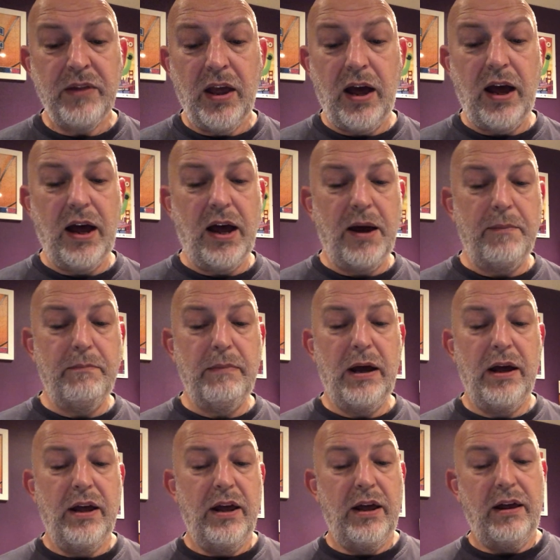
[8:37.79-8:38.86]

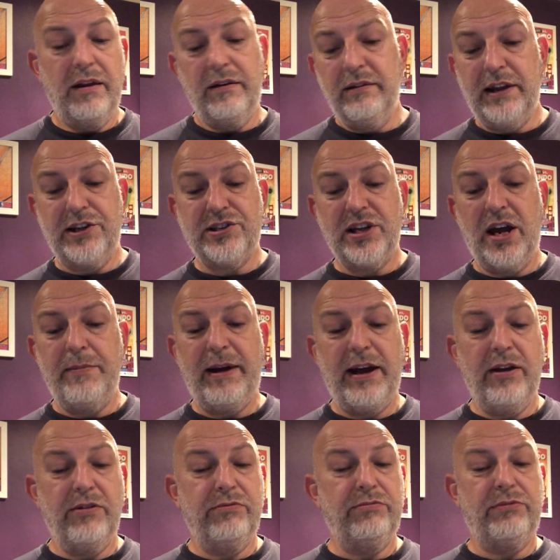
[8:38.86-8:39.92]
Last time
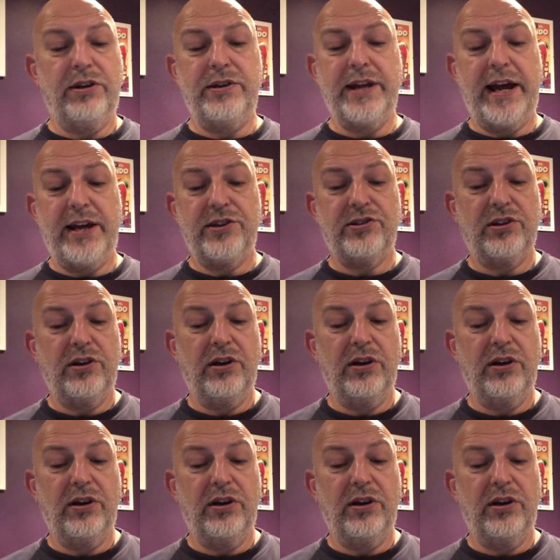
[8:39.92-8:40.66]
out, the Nets